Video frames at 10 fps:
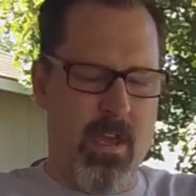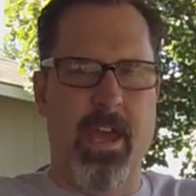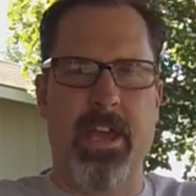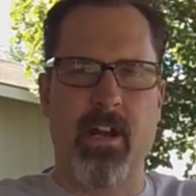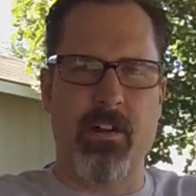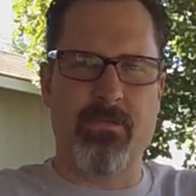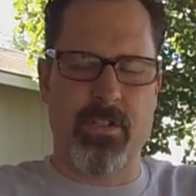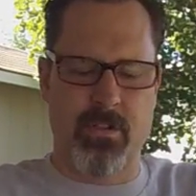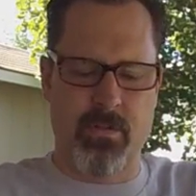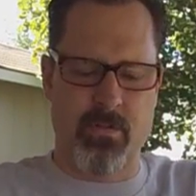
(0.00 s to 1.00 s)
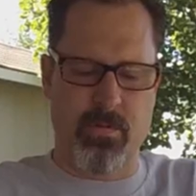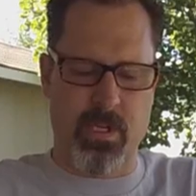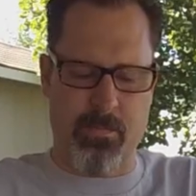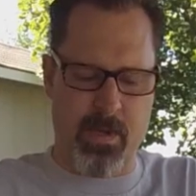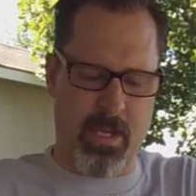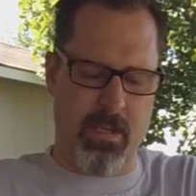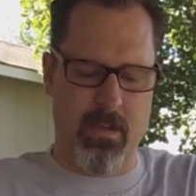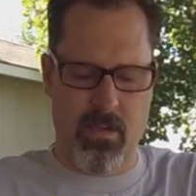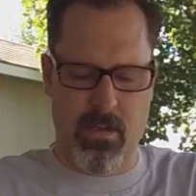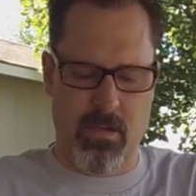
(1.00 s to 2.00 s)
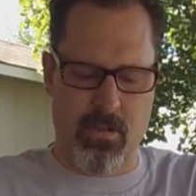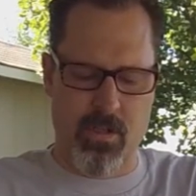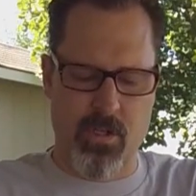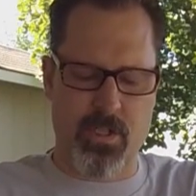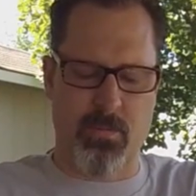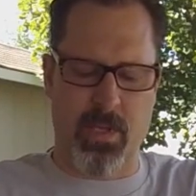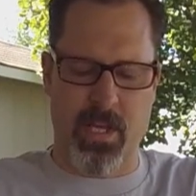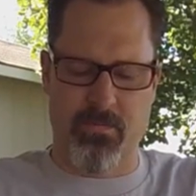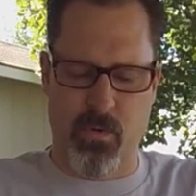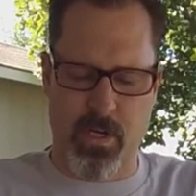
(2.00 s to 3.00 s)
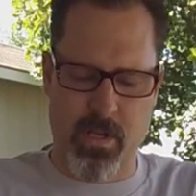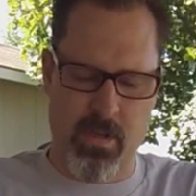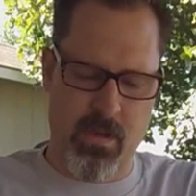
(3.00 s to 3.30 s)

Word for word: head off to get my new supply of wood,